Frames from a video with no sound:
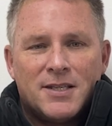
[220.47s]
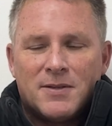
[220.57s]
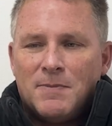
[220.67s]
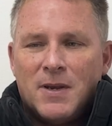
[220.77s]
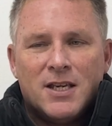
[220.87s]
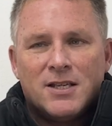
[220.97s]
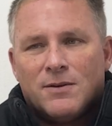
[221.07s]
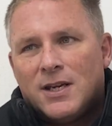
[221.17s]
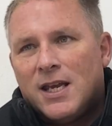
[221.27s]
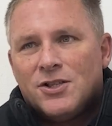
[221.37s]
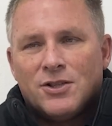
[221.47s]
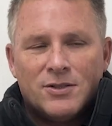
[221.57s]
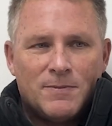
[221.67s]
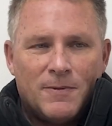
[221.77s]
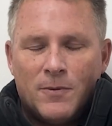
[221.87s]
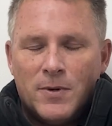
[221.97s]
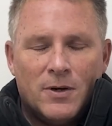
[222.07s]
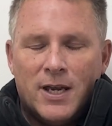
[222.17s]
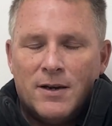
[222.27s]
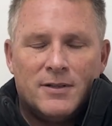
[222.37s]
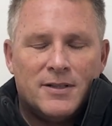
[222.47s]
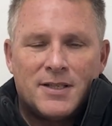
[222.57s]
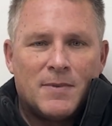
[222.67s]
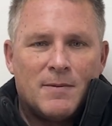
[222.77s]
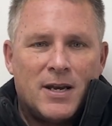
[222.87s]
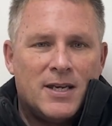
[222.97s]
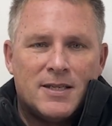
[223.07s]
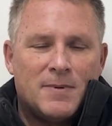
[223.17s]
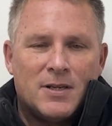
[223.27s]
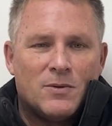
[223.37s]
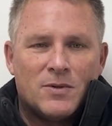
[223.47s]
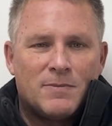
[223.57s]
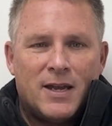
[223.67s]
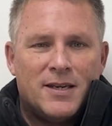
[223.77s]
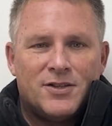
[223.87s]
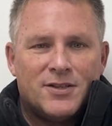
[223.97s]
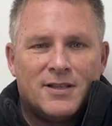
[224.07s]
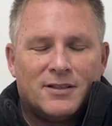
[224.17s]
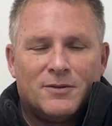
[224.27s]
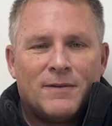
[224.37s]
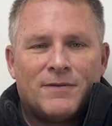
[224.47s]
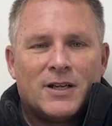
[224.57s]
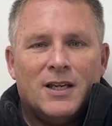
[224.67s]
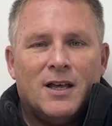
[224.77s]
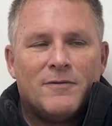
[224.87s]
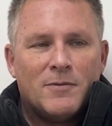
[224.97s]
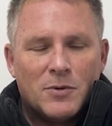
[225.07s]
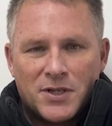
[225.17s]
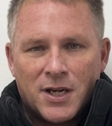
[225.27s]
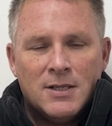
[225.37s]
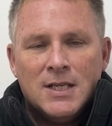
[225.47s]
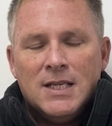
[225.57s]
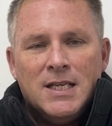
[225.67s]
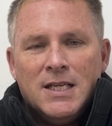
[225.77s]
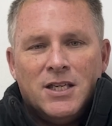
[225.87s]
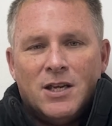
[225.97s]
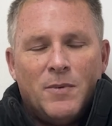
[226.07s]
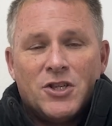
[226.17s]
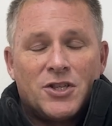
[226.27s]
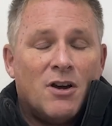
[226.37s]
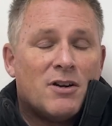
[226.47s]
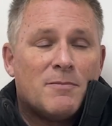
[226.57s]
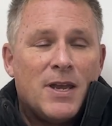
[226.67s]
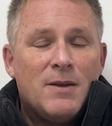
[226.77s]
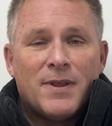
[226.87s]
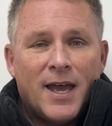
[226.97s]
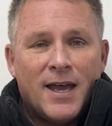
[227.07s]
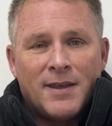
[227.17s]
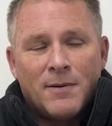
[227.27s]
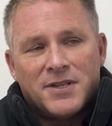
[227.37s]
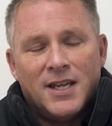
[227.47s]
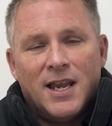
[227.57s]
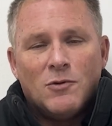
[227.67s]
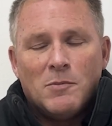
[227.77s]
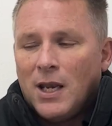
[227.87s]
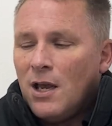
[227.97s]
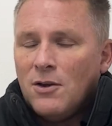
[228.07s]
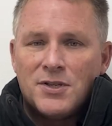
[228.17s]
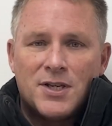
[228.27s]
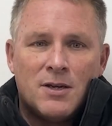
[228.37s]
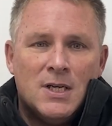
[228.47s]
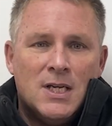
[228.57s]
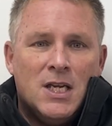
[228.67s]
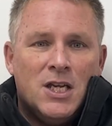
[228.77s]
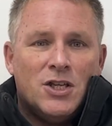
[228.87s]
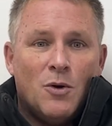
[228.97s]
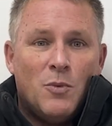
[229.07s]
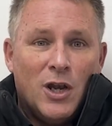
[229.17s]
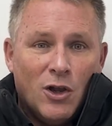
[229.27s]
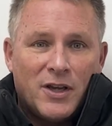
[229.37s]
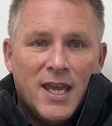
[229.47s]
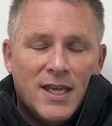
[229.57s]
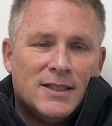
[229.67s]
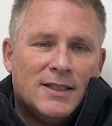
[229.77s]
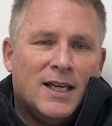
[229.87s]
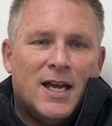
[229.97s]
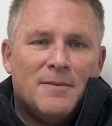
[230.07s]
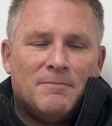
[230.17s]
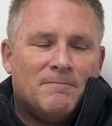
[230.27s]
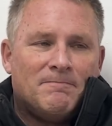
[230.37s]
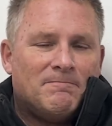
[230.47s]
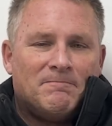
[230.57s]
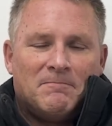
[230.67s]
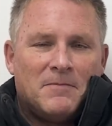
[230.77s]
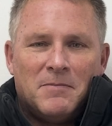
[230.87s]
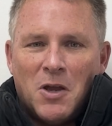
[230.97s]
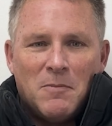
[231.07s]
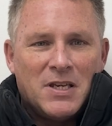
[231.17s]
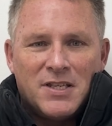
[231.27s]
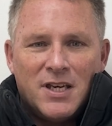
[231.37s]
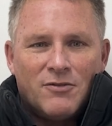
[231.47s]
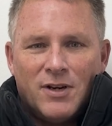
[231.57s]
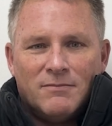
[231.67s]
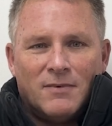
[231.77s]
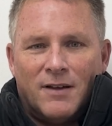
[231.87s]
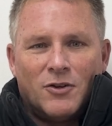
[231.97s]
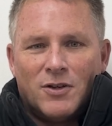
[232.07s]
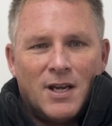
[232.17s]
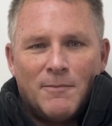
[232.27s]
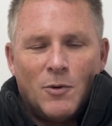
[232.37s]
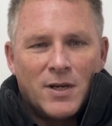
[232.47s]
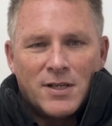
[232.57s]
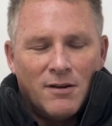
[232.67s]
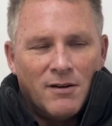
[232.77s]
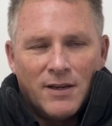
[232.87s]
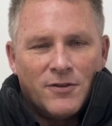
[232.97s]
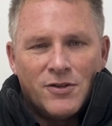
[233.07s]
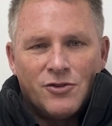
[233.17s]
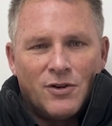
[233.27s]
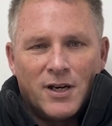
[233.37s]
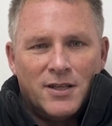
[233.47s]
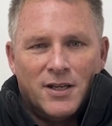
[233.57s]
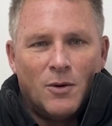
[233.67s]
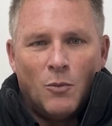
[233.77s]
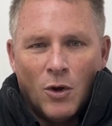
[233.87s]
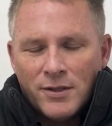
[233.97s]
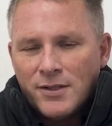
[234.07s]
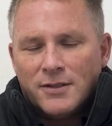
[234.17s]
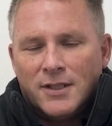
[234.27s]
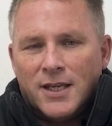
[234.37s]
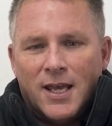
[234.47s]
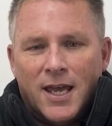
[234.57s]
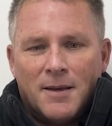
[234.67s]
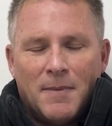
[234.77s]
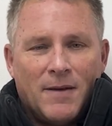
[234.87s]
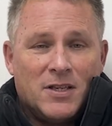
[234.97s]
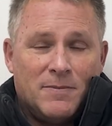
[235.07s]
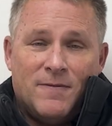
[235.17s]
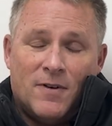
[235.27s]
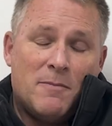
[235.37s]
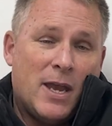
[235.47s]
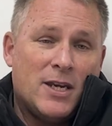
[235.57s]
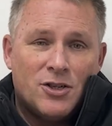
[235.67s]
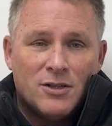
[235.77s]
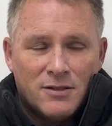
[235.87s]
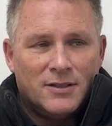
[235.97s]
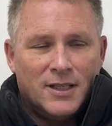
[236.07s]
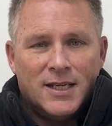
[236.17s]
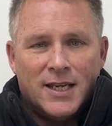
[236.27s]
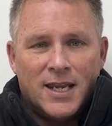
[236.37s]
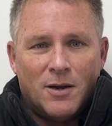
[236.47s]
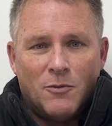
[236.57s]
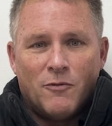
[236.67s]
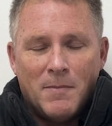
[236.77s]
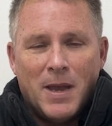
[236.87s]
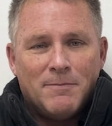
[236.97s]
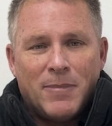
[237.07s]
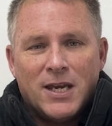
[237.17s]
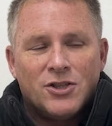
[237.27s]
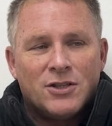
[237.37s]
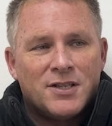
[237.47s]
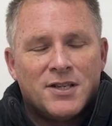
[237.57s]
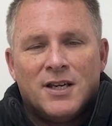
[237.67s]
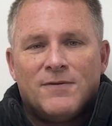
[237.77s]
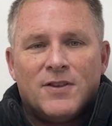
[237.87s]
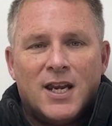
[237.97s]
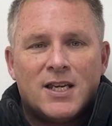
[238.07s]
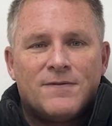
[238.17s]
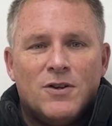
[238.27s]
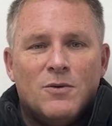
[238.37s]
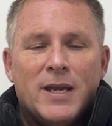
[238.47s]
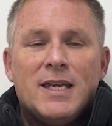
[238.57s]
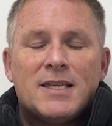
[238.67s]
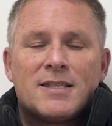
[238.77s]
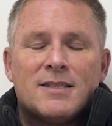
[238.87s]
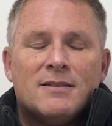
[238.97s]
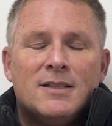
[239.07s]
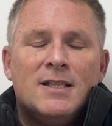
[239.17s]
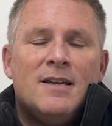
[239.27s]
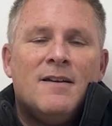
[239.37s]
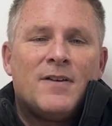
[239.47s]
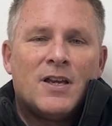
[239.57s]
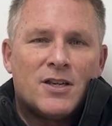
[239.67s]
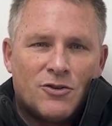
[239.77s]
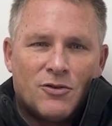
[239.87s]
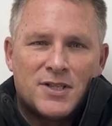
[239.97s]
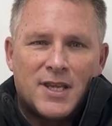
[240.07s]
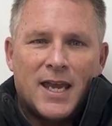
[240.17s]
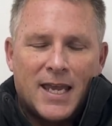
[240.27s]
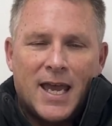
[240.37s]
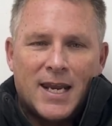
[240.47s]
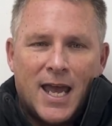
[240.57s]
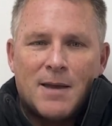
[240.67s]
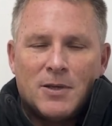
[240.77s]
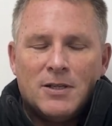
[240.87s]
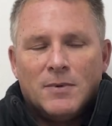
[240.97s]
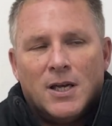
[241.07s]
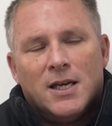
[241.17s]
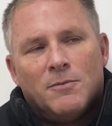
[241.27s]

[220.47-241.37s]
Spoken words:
I was speaking to an agent just before we got here, and some of the money it's been talked about is just quite frankly laughable. So, you know, we just can't compete with that, and that was the level below. So, you know, we're looking. No big secret. I've got a number one target for the striker that I want, and I'm having to be very patient, and I will remain patient certainly for the next few weeks. And fingers crossed that can happen.